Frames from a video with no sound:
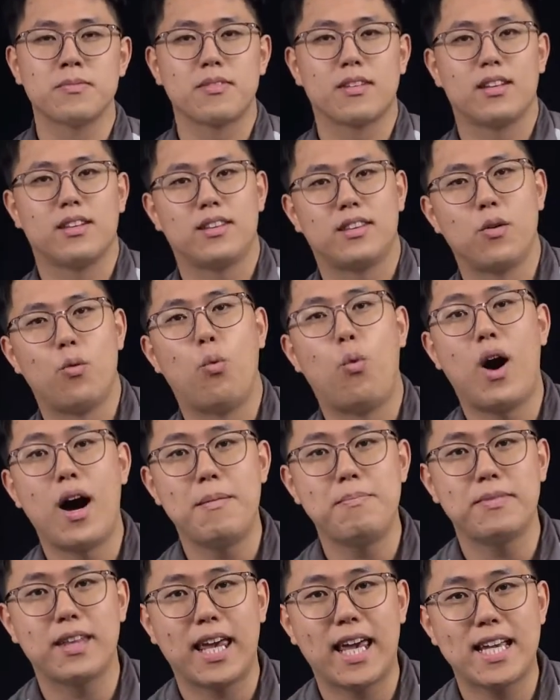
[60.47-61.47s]
The one
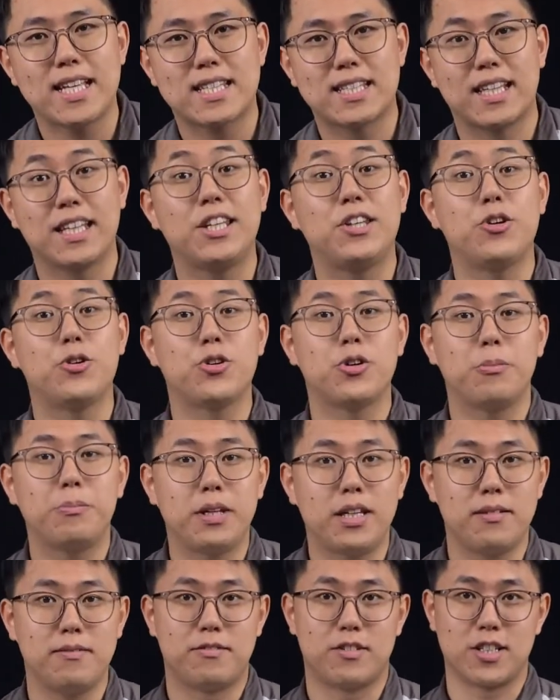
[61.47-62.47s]
is the European
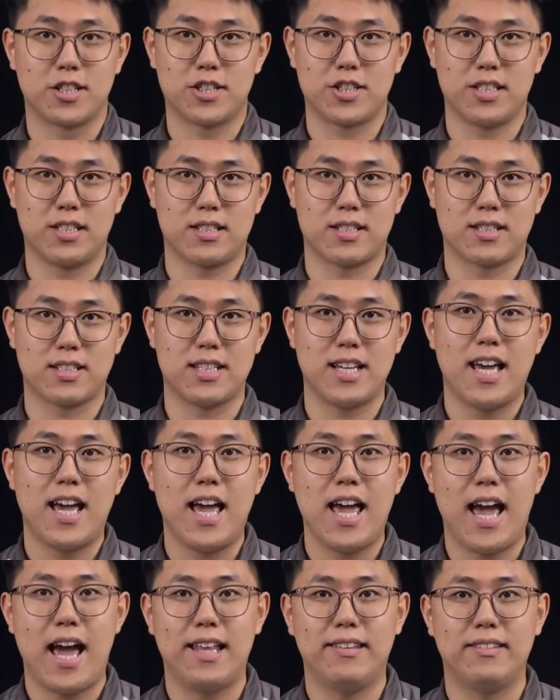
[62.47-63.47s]
versions,
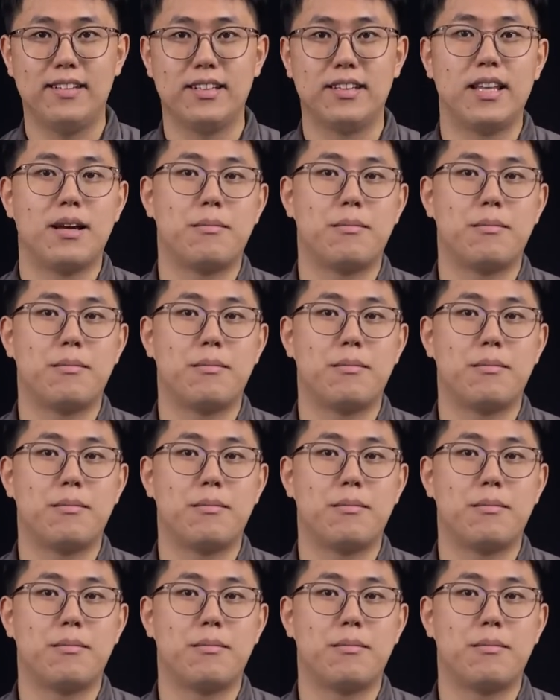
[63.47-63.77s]
and the number